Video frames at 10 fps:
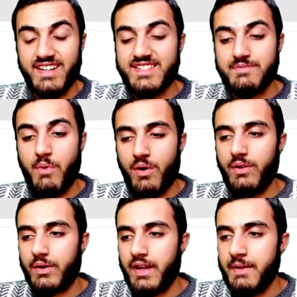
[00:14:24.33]
very
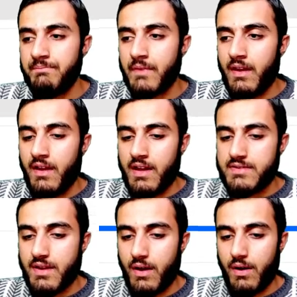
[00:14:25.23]
small, okay?
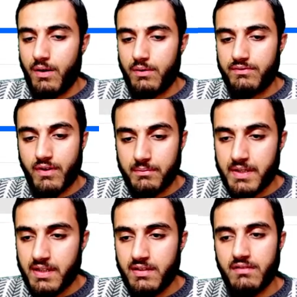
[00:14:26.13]
So for
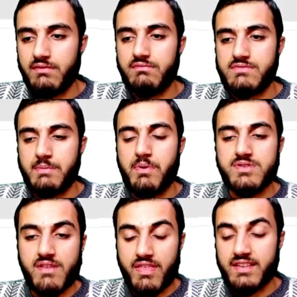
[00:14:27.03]
me,
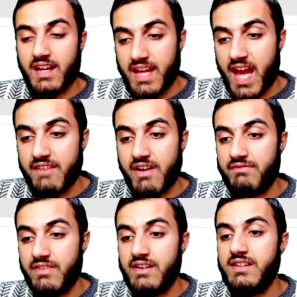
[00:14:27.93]
suppose that I have
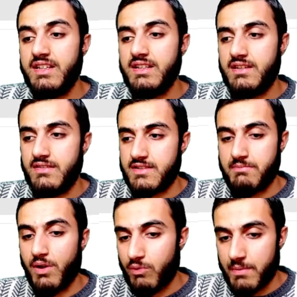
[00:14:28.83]
a very uh,
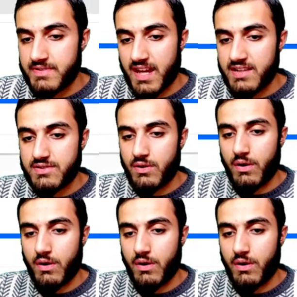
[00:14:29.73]
small website,